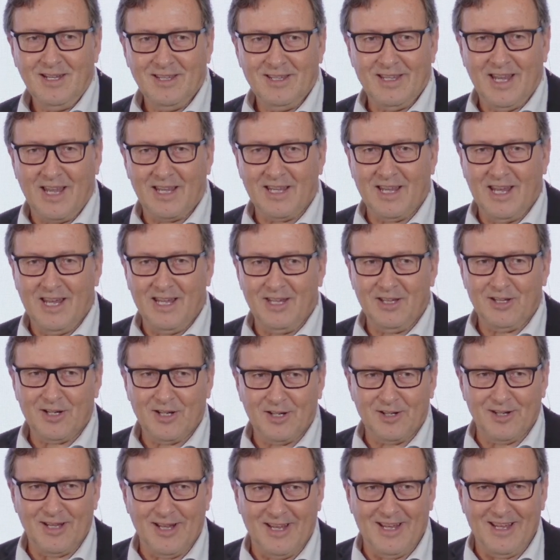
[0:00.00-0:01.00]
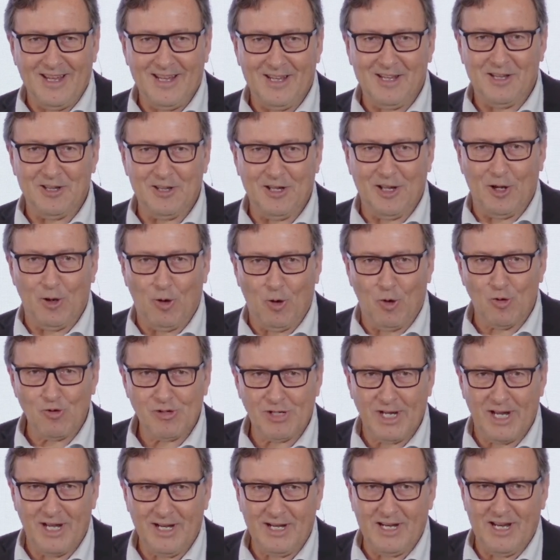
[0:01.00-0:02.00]
that enter the
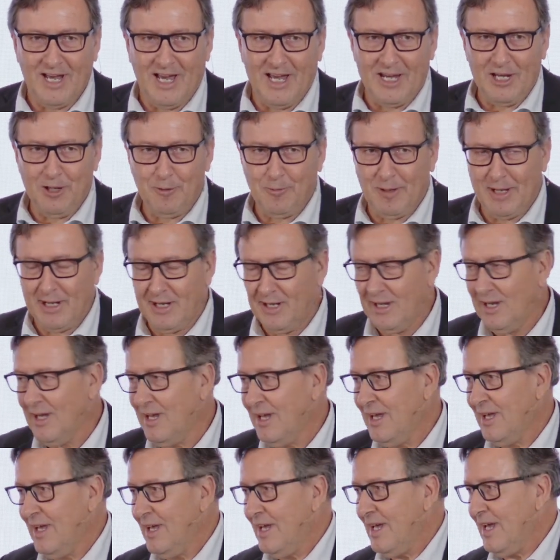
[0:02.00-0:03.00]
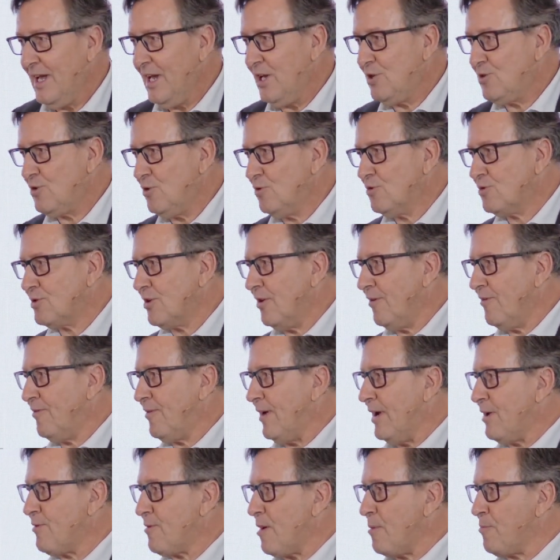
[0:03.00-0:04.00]
ocean, and even issues of
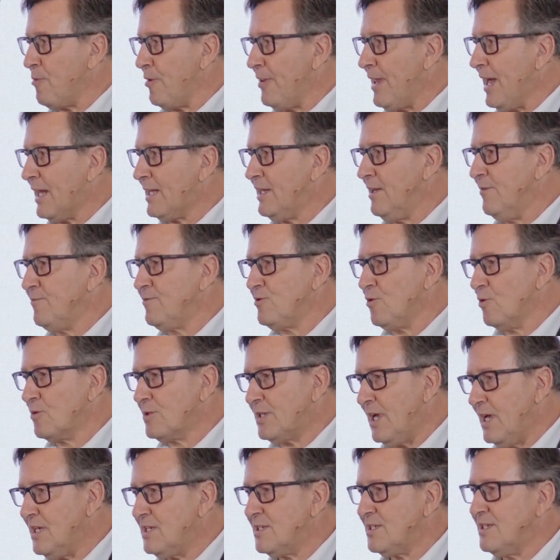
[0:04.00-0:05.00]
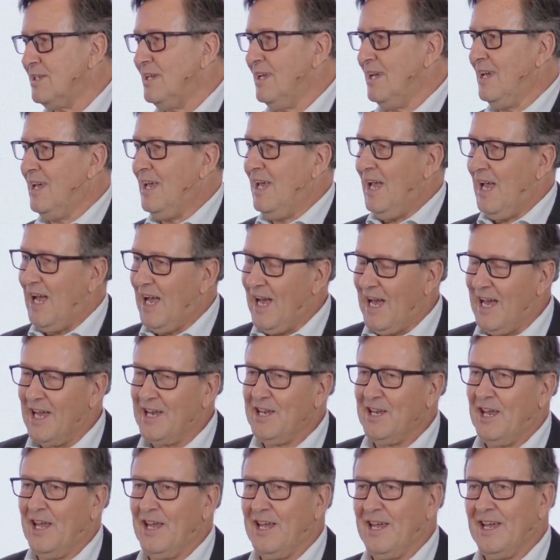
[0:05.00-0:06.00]
reproductive success
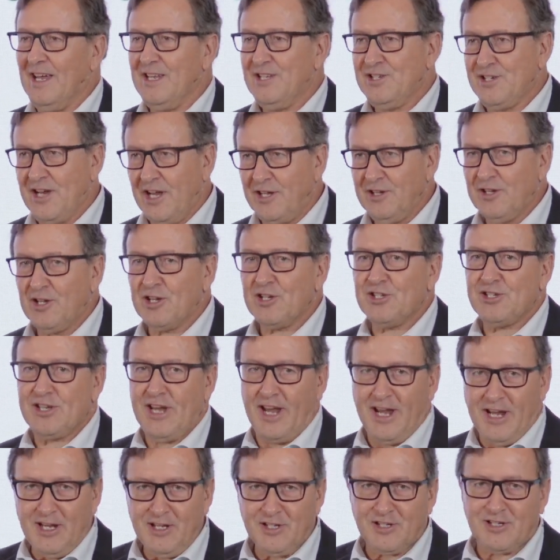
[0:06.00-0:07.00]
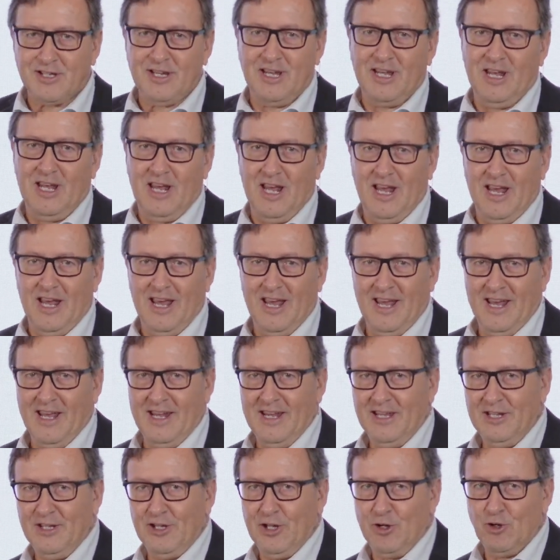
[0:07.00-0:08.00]
and gender change
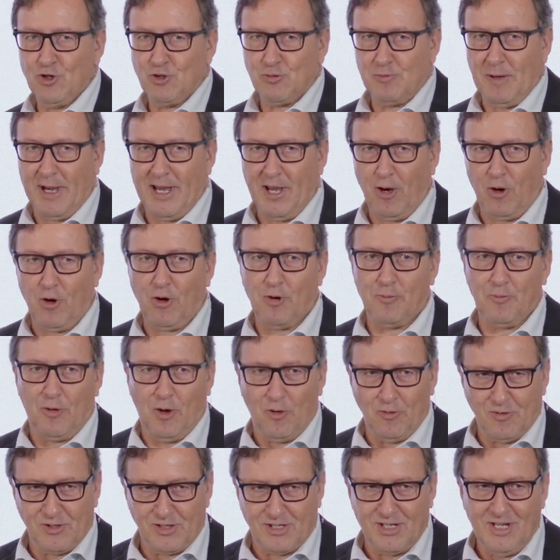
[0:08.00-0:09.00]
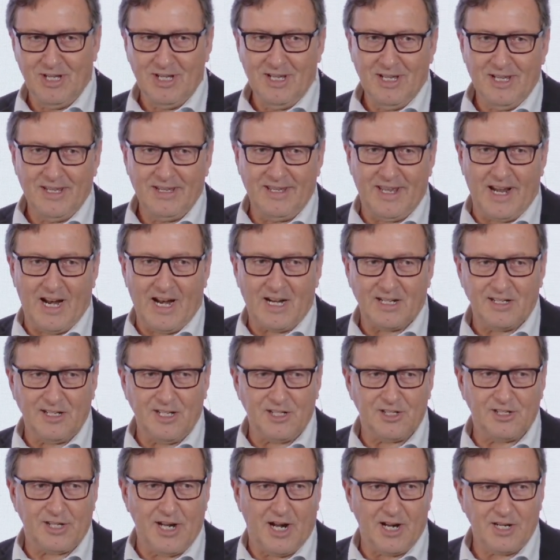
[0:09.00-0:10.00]
induced by hormones that are
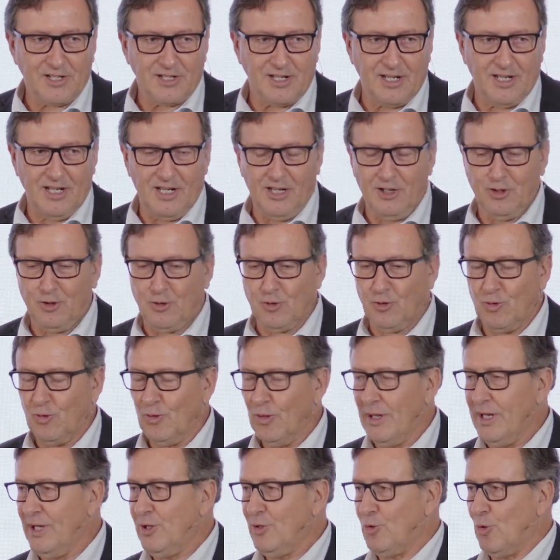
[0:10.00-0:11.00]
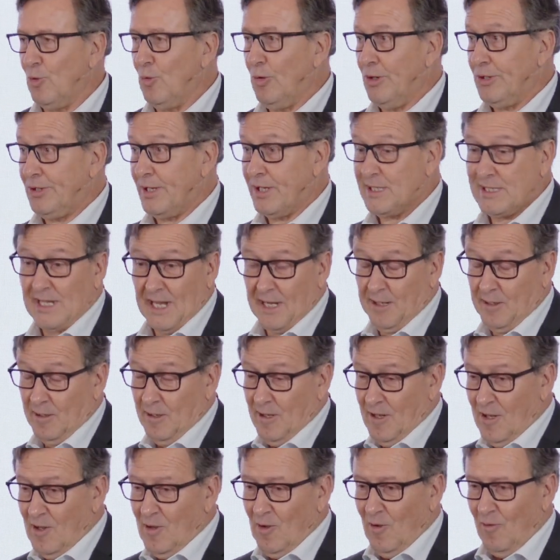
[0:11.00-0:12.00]
discharged into waters. And
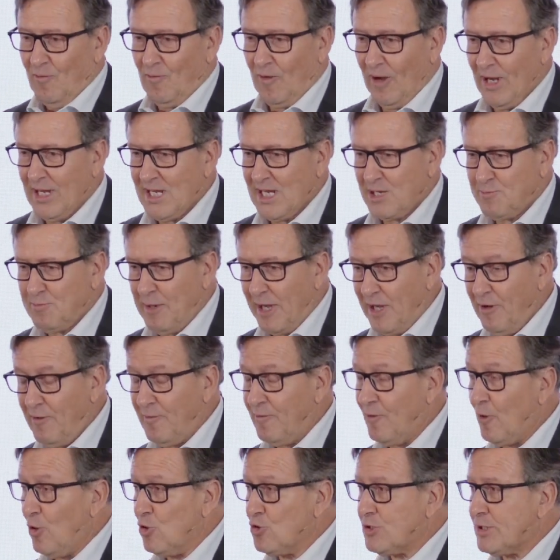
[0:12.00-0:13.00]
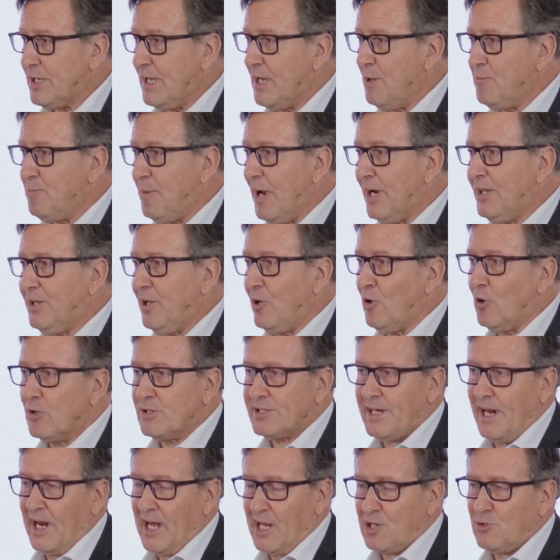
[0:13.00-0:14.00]
for instance, many of those
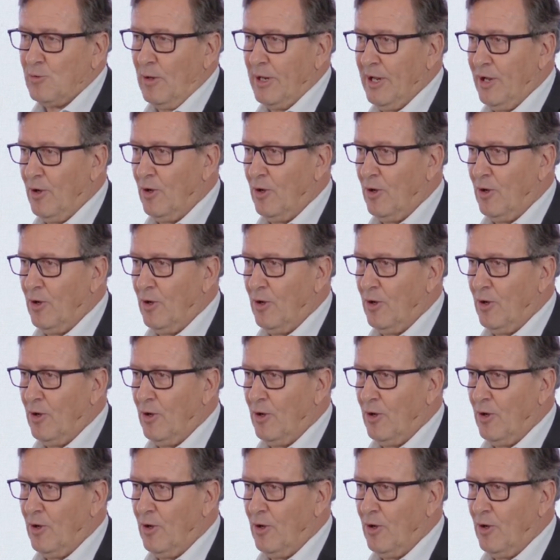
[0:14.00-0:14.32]
particles are actually